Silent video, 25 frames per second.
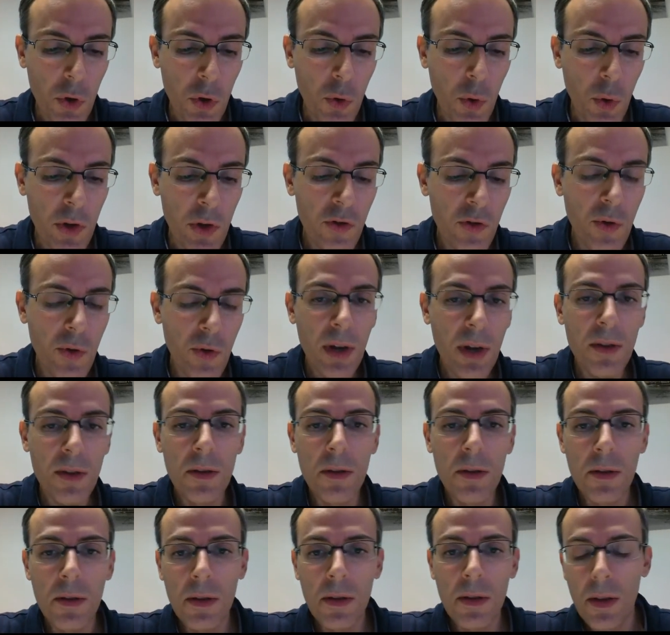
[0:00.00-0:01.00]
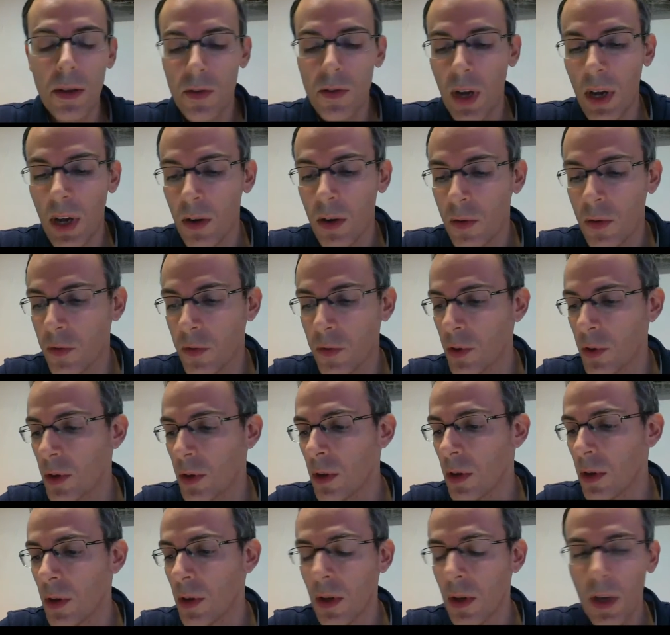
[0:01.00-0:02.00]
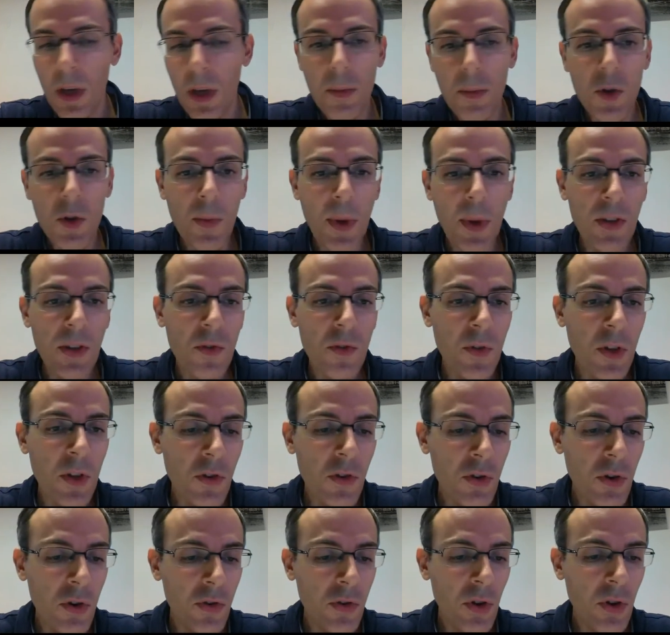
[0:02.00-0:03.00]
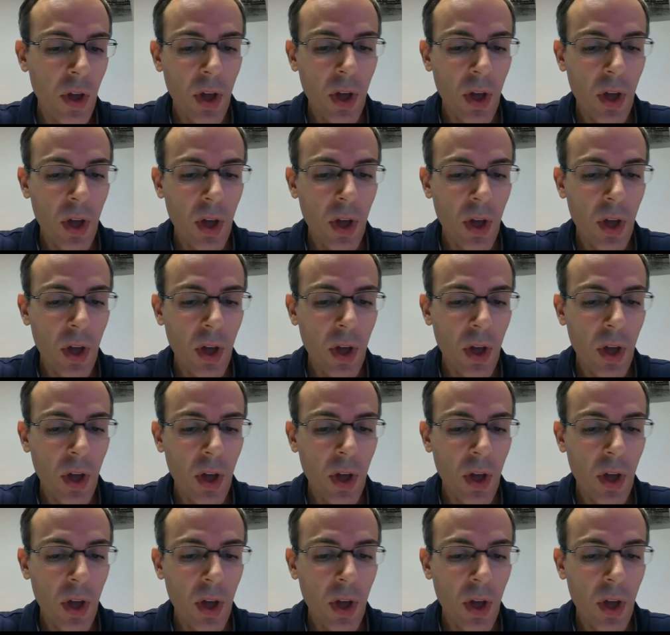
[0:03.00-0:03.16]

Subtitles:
extract this kind of image-based features